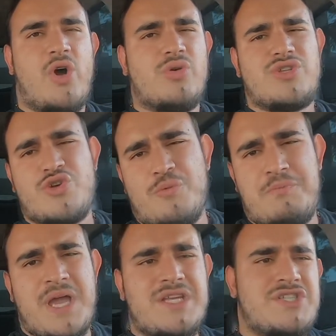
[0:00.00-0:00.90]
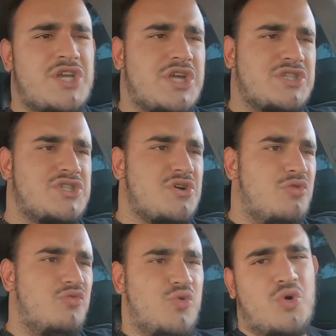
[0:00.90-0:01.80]
Oh, it's so basic, it's so
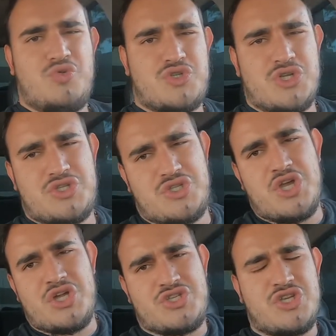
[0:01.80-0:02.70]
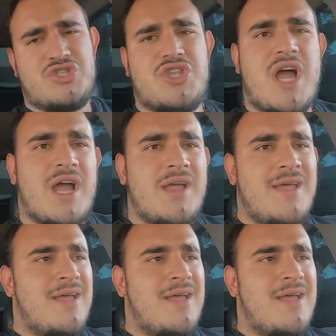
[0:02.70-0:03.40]
roots, it's this, it's that.